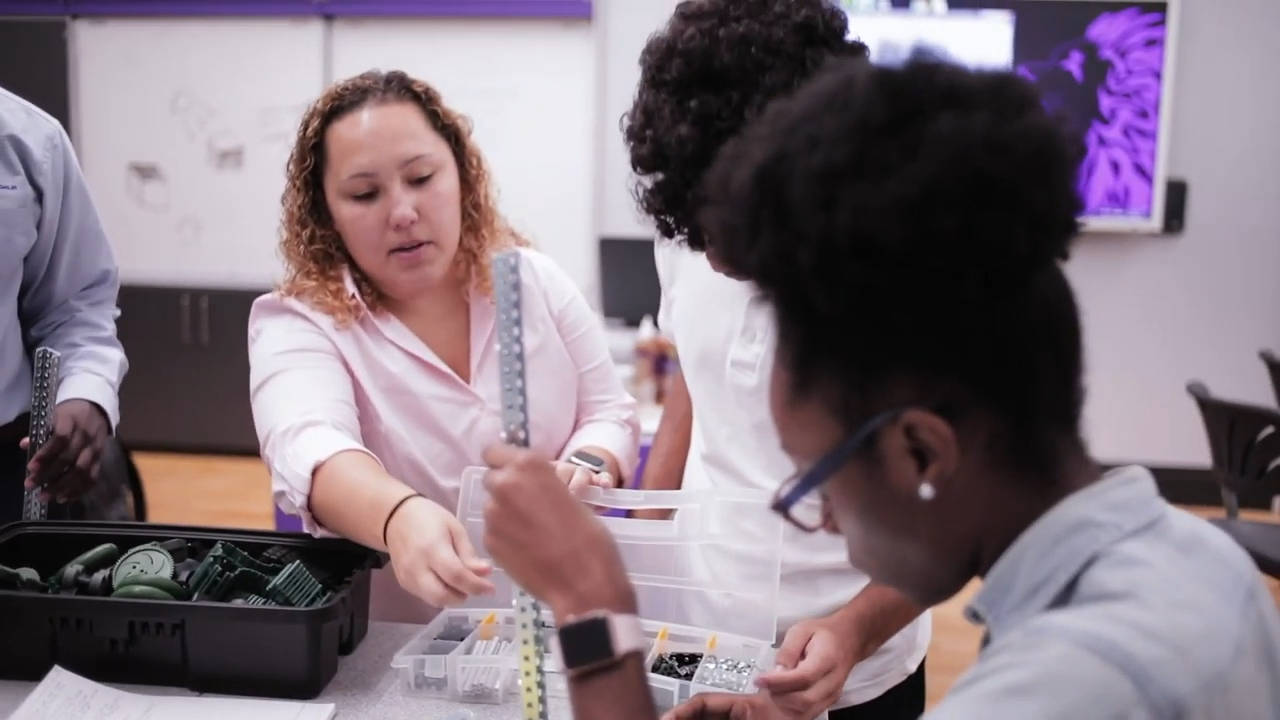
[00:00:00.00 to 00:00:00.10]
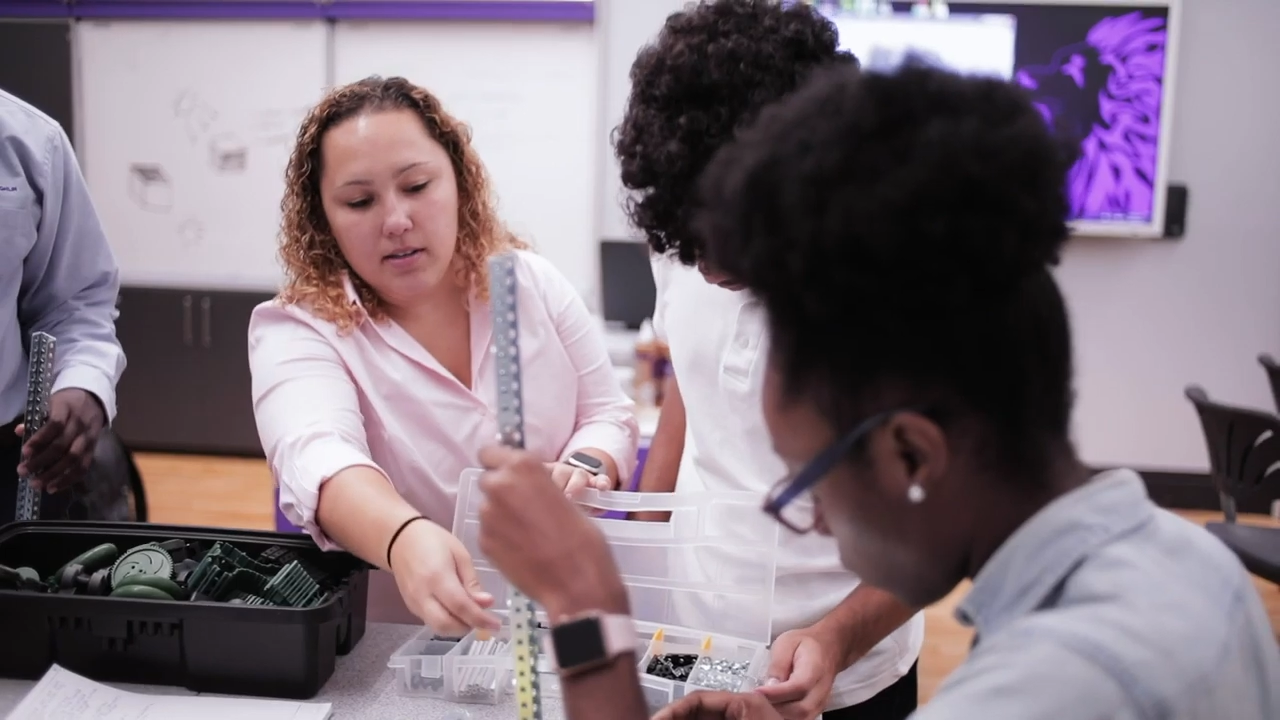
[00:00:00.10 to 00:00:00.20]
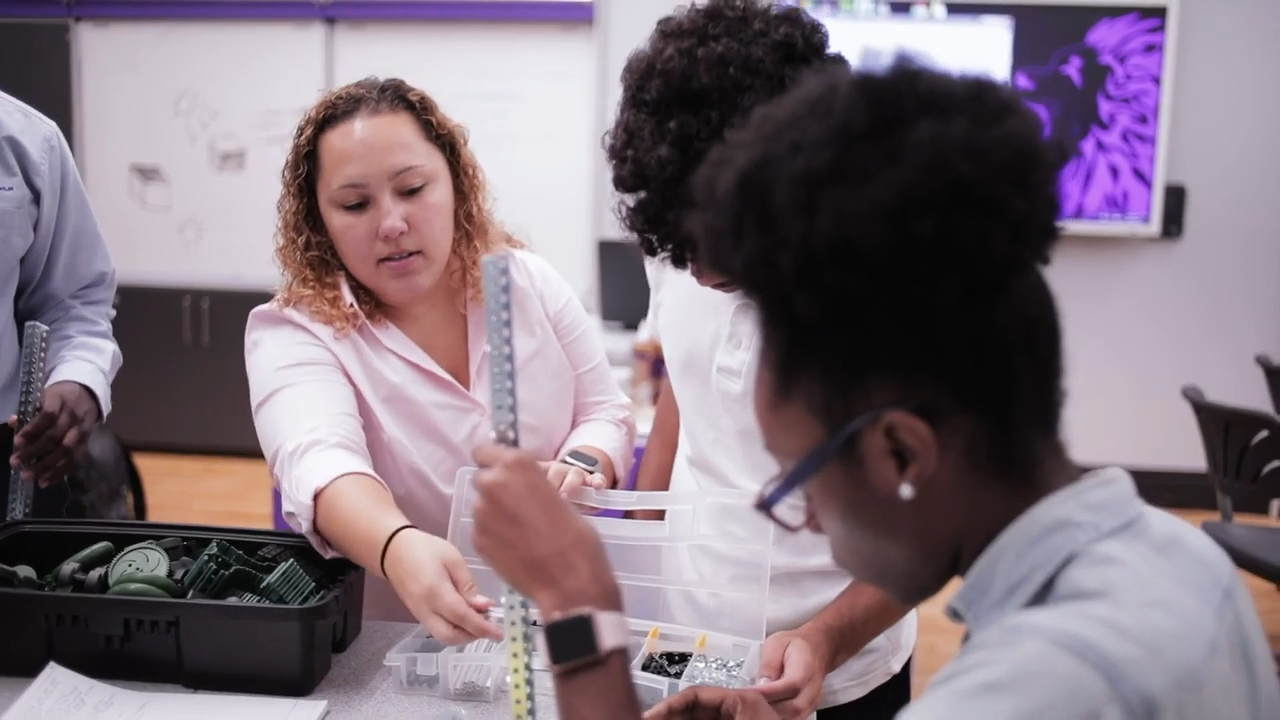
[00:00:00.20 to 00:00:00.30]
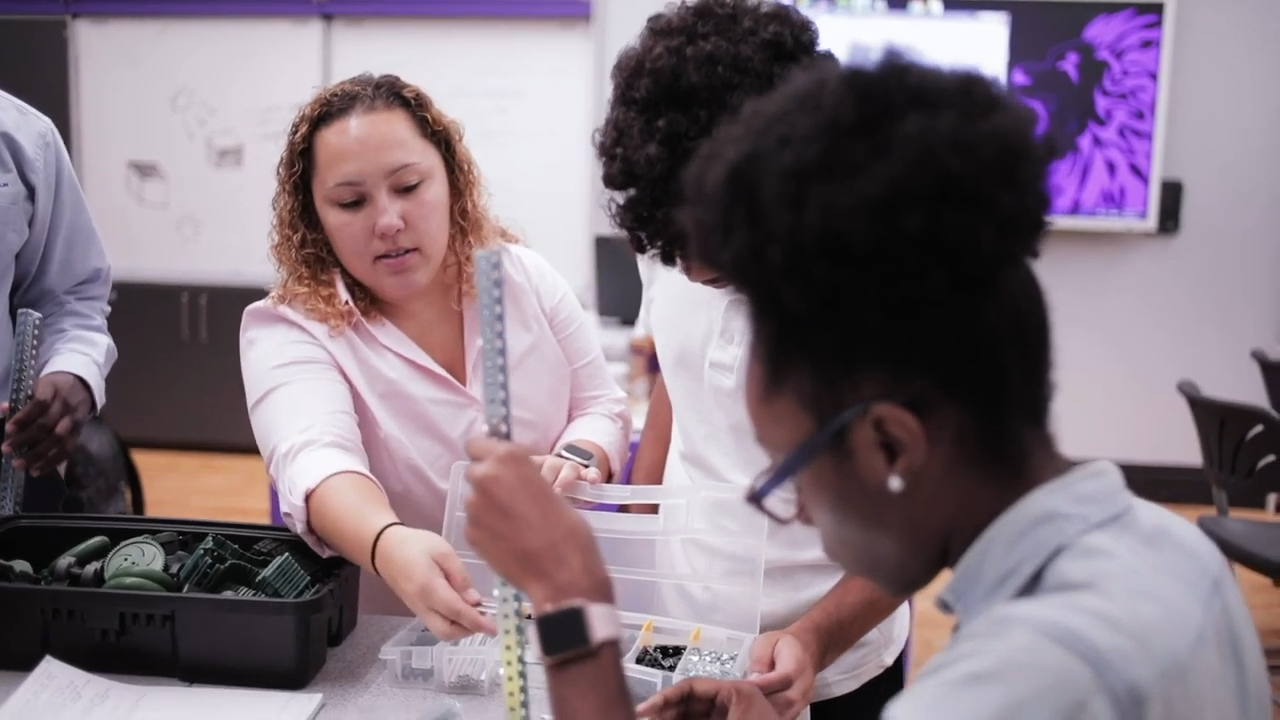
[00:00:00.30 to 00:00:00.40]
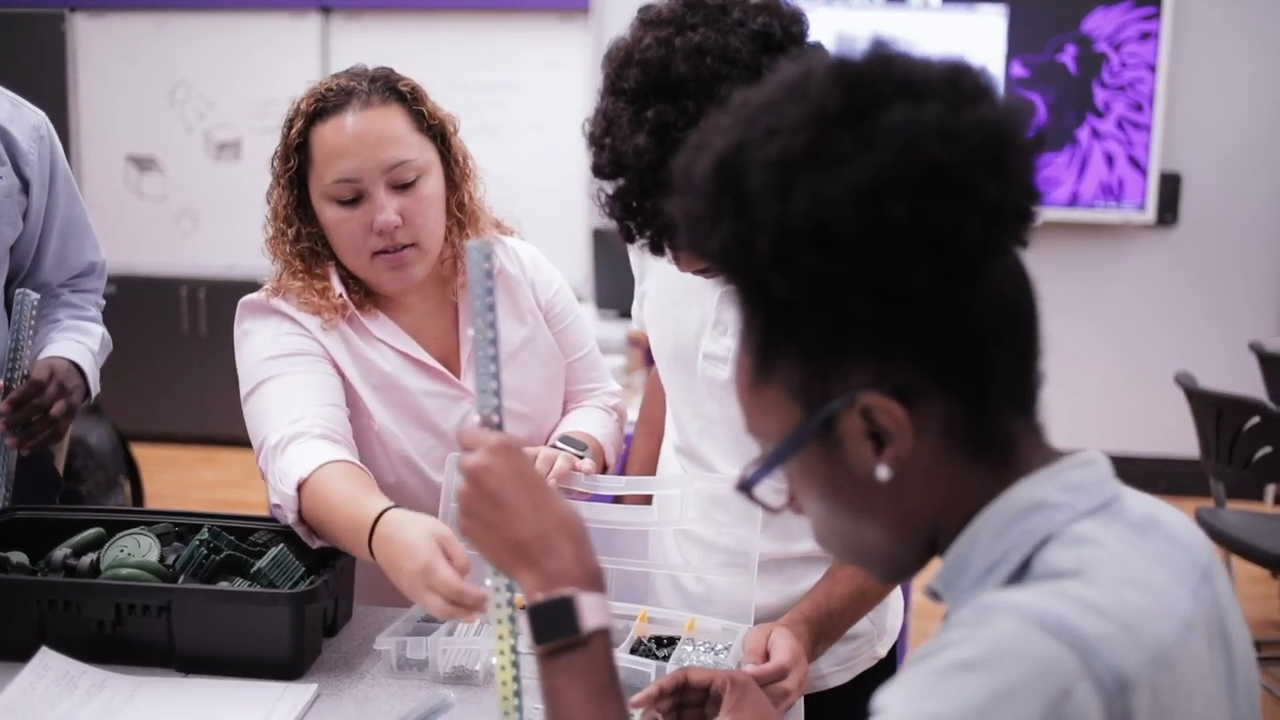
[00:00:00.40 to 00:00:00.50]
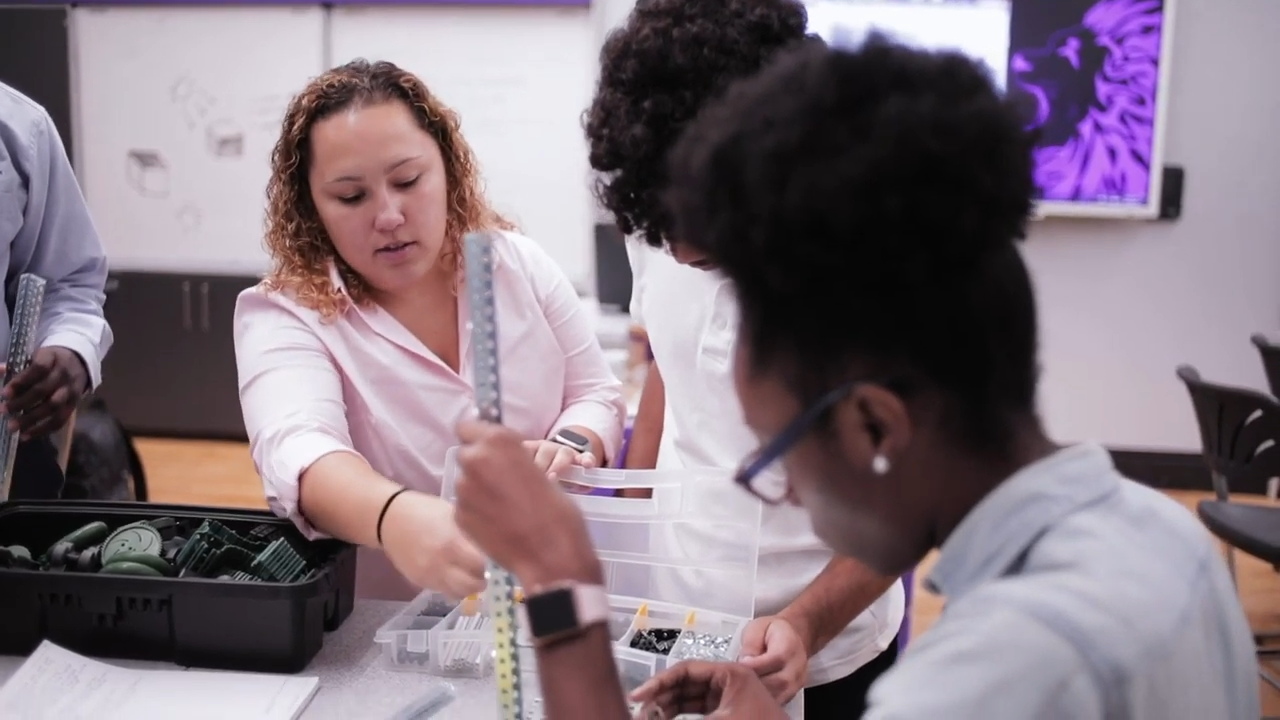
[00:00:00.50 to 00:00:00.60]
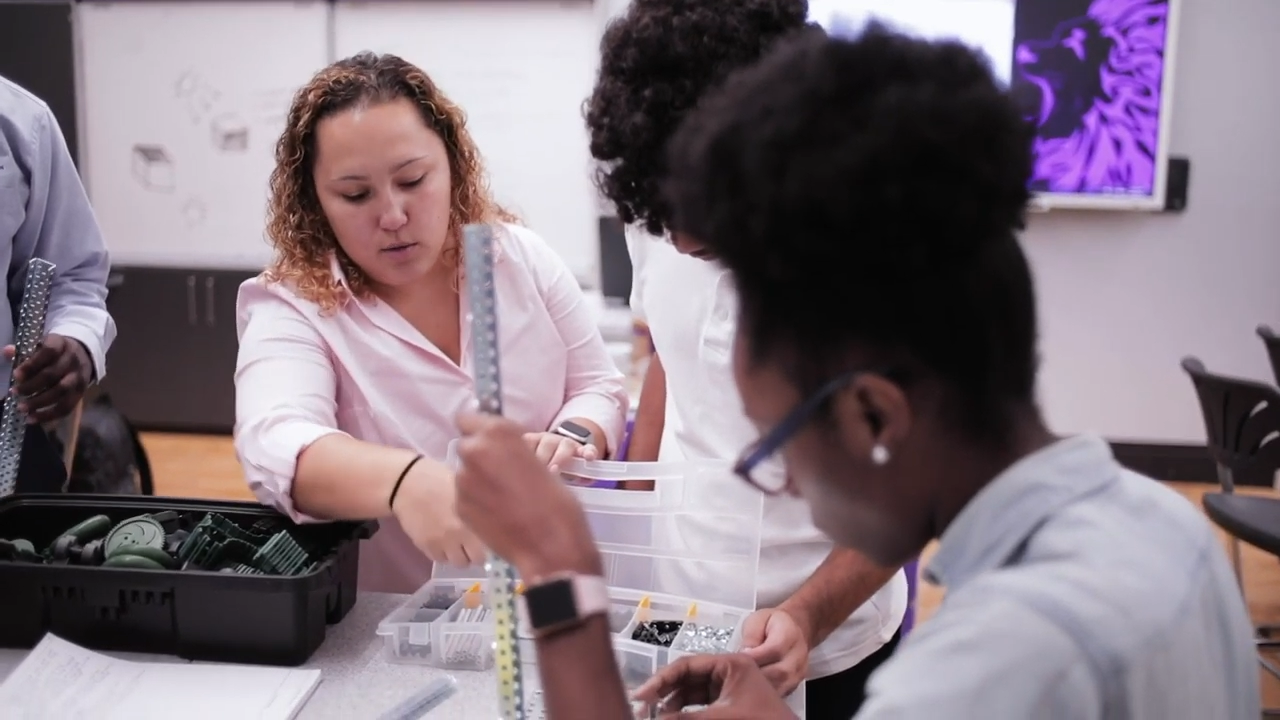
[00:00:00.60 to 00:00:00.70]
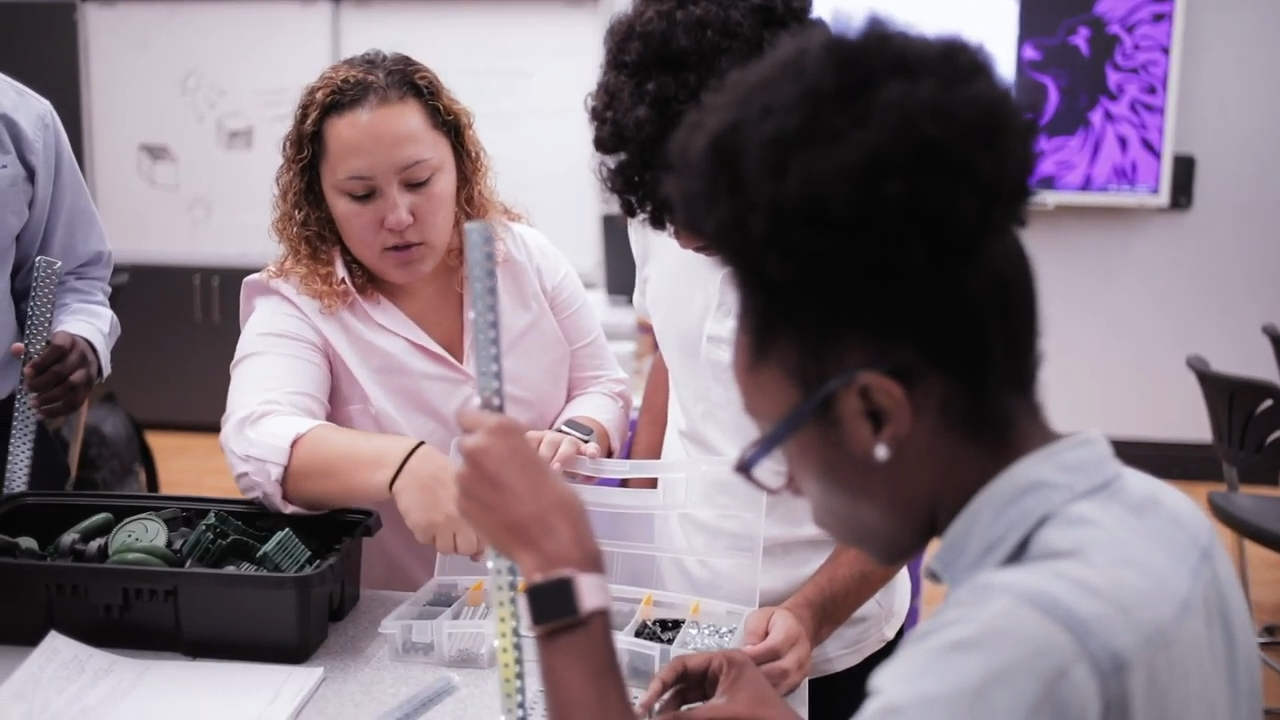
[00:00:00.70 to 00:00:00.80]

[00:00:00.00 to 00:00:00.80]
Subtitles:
of the matter.